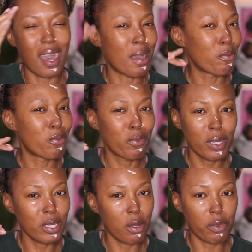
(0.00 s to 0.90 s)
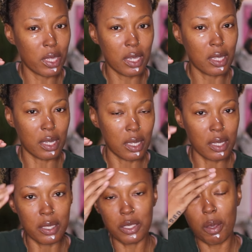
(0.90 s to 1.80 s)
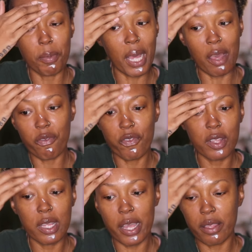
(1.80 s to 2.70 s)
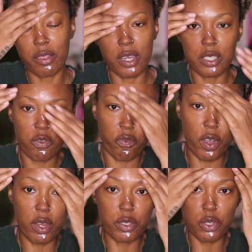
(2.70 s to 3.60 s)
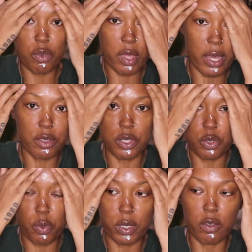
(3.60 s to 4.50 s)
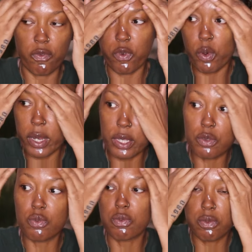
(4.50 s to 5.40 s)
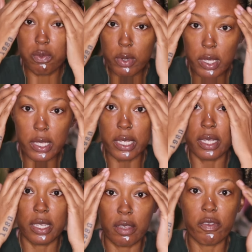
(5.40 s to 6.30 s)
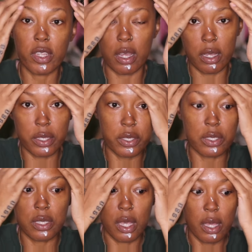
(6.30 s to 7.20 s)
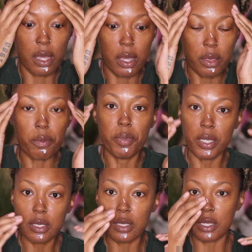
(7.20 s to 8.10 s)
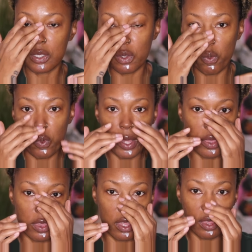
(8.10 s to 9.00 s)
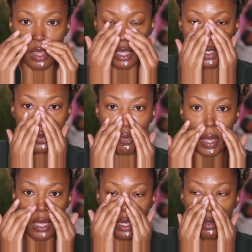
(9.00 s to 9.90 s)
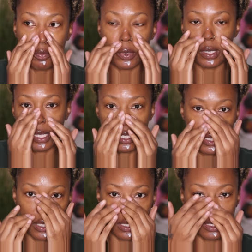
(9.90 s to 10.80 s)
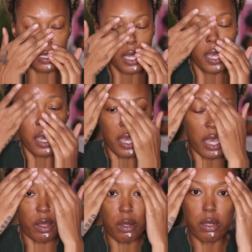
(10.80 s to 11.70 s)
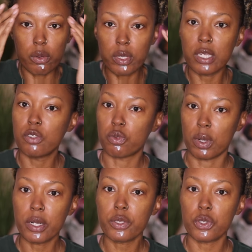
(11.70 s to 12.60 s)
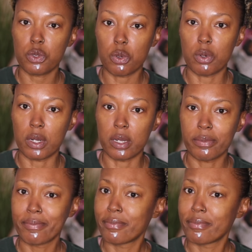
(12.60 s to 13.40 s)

I really don't think it is, but I feel like thus far 2024 is really given us the business with these makeup releases, including drugstore.